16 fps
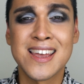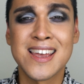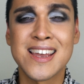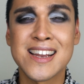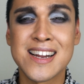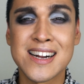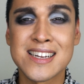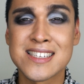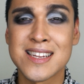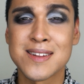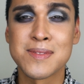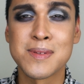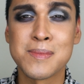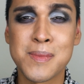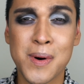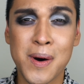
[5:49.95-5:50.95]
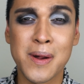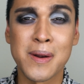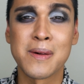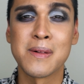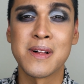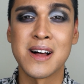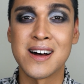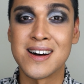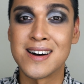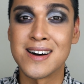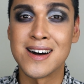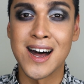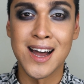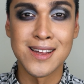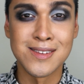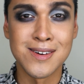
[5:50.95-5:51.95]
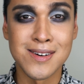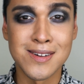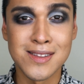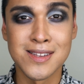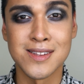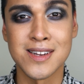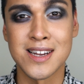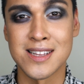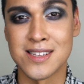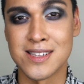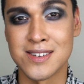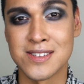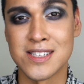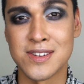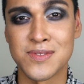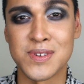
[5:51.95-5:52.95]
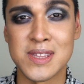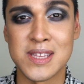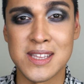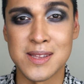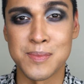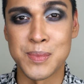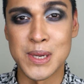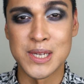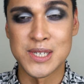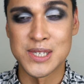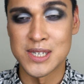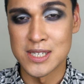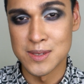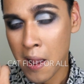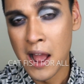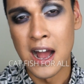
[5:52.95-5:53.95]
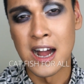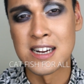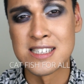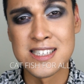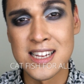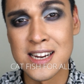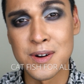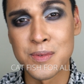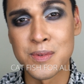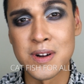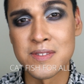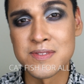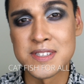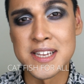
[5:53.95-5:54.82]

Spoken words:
hey guys, I'm the model, I look a little different in the pictures, I just had a rough